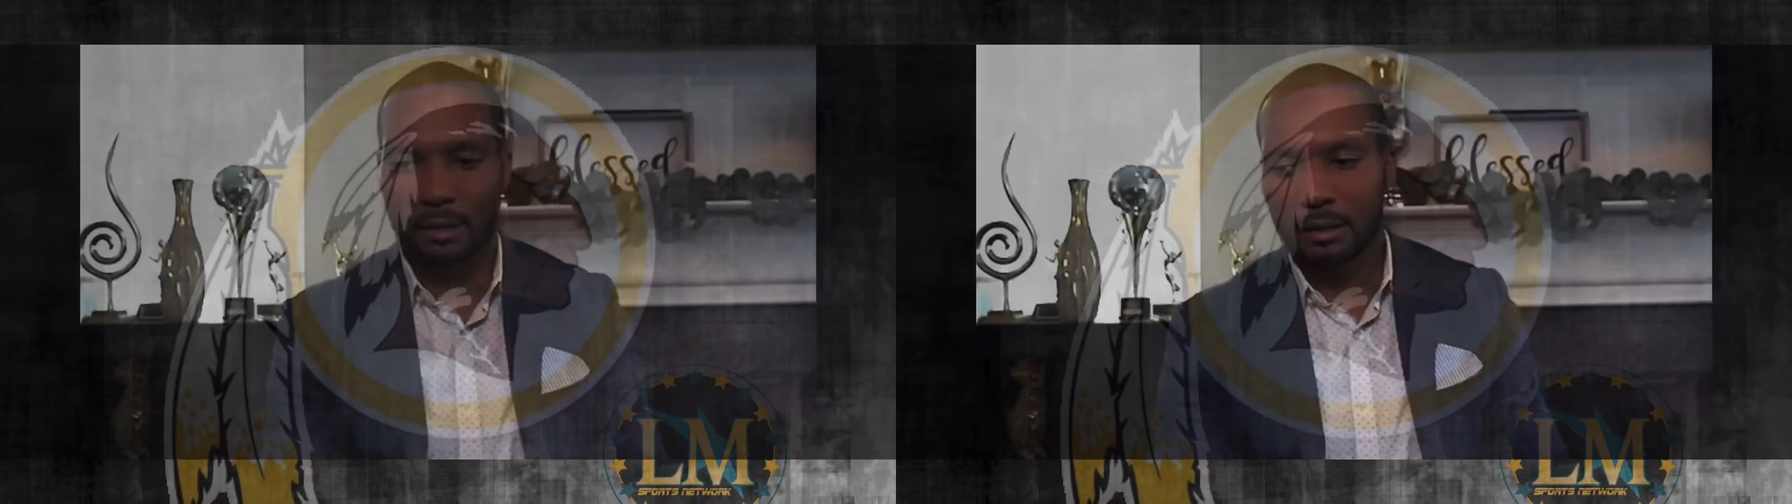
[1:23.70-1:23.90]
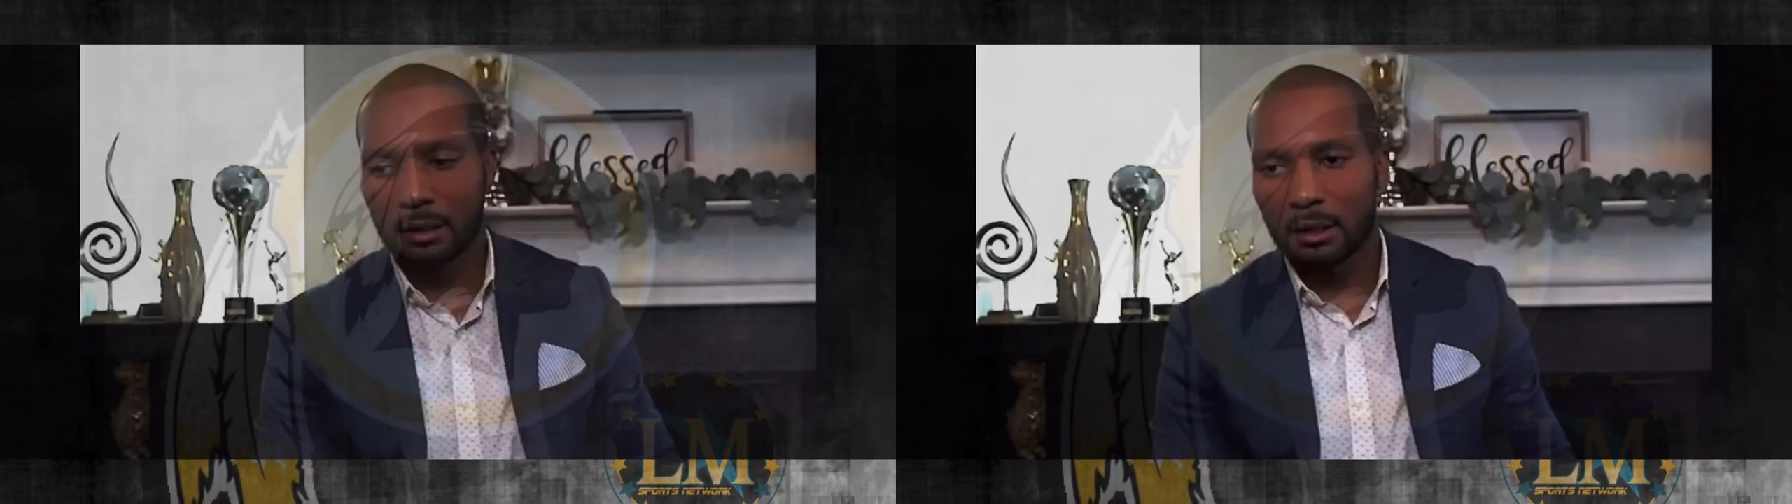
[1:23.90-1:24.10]

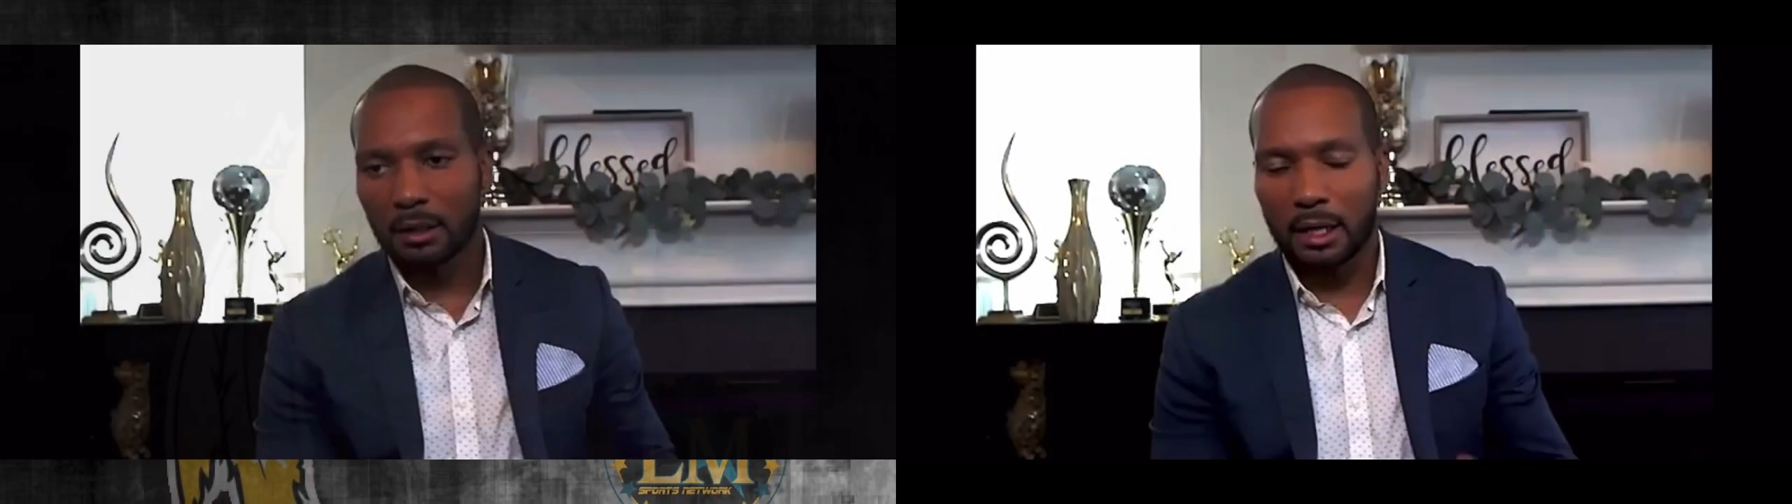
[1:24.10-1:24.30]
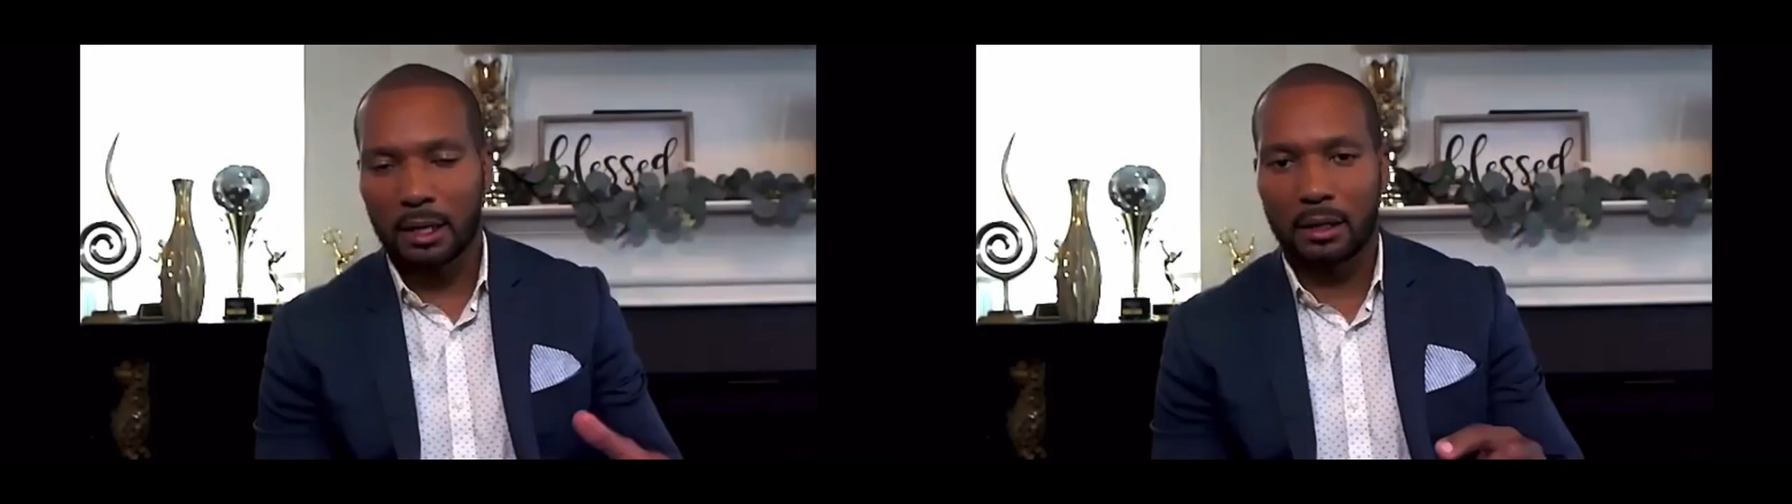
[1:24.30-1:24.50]

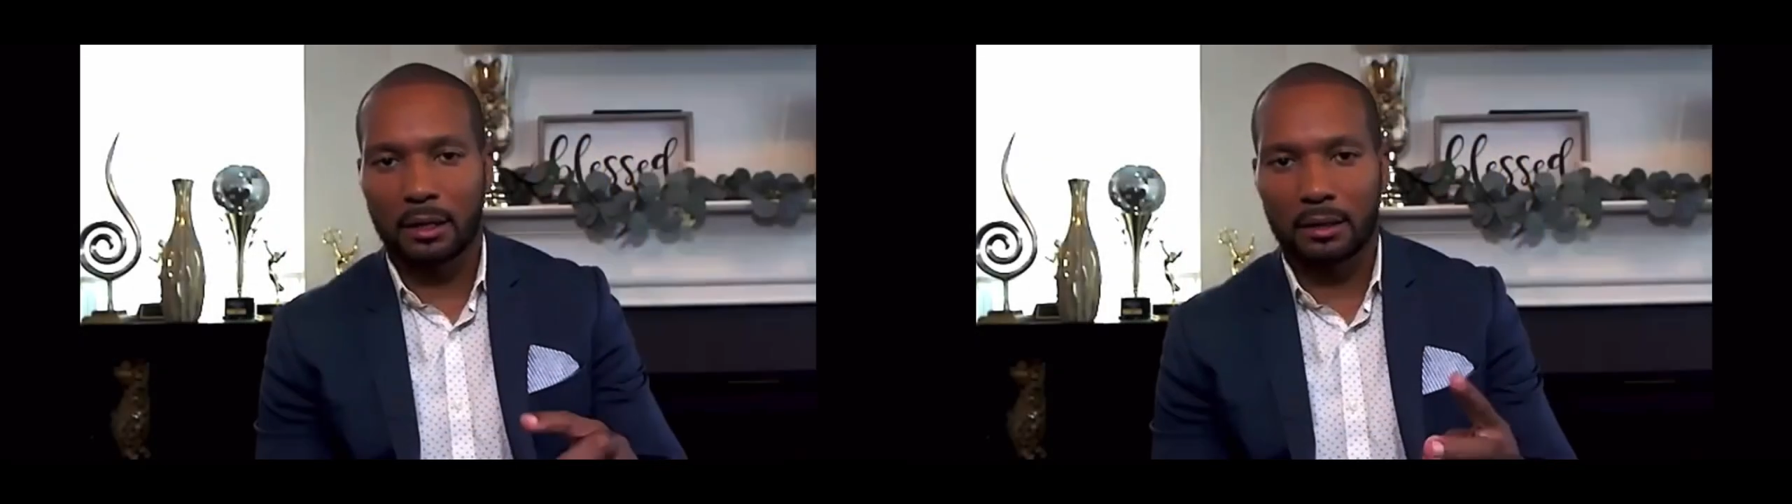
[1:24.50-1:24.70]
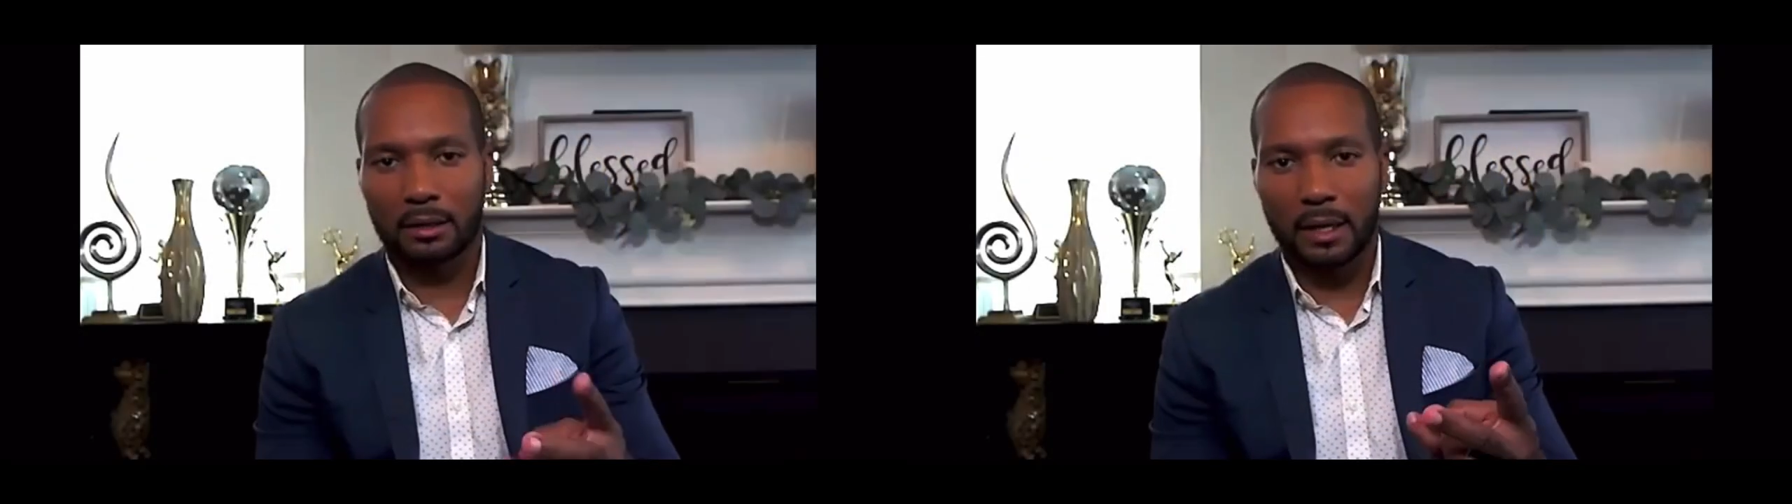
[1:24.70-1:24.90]
kind of
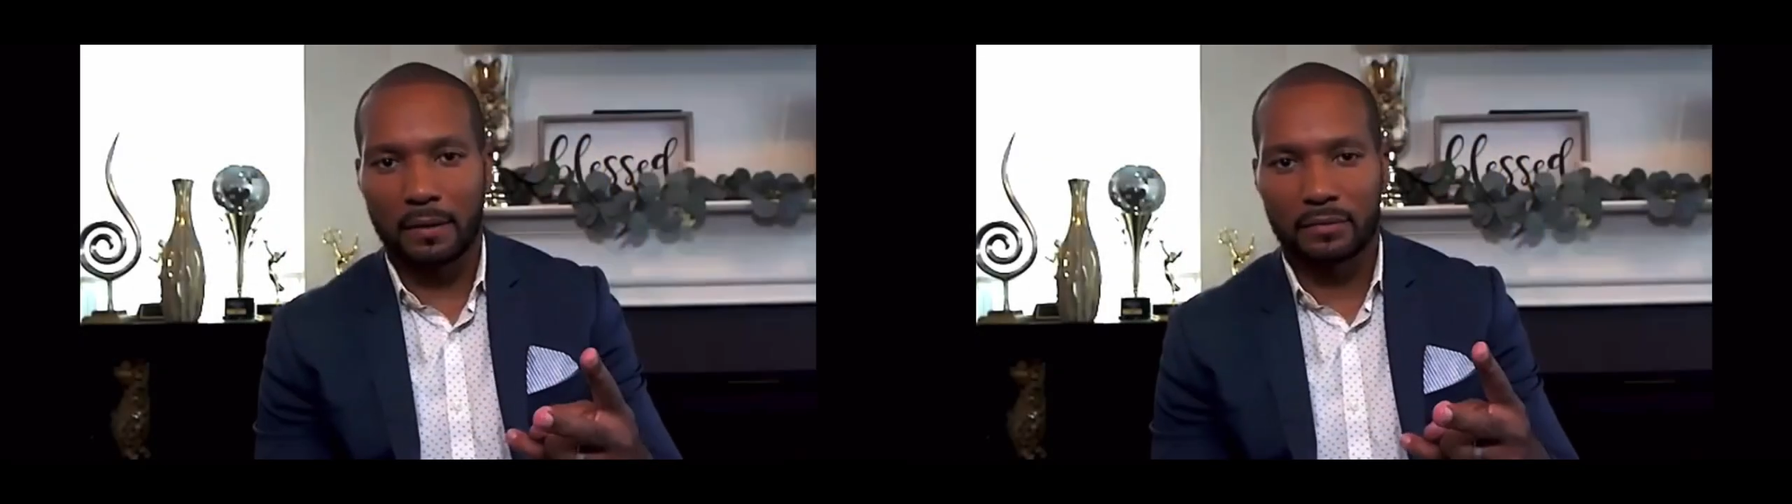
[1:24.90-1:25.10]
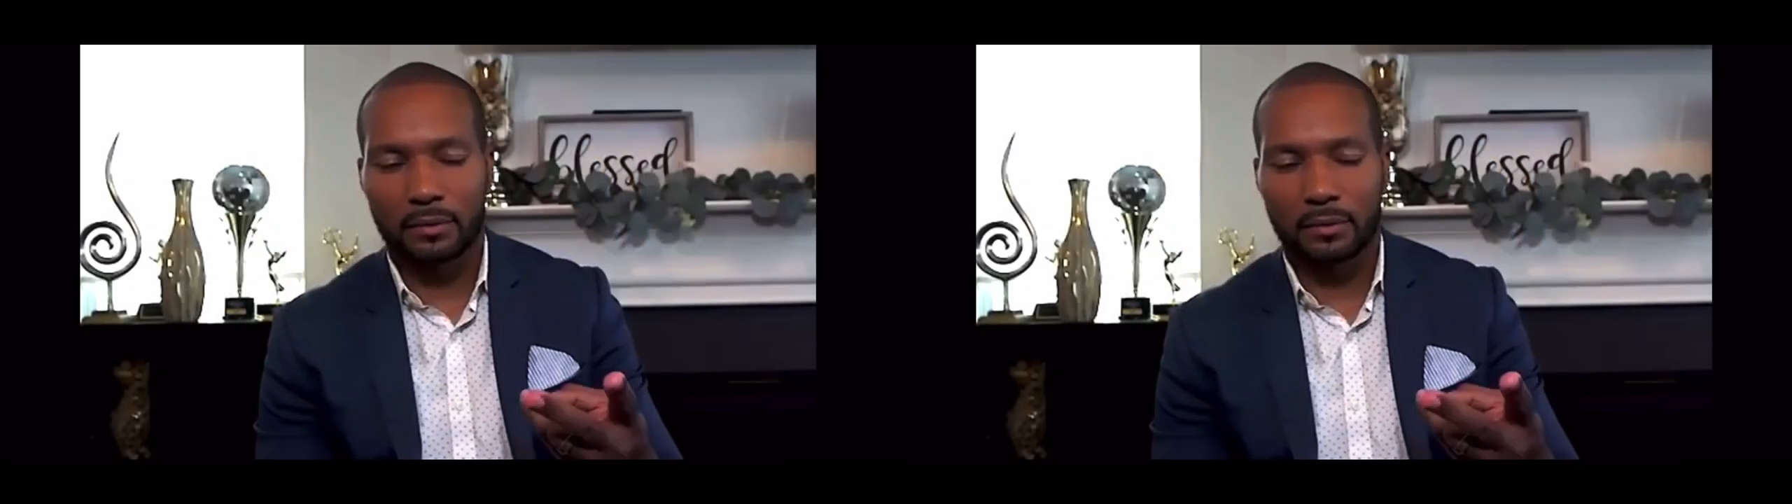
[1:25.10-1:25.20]
uh, two,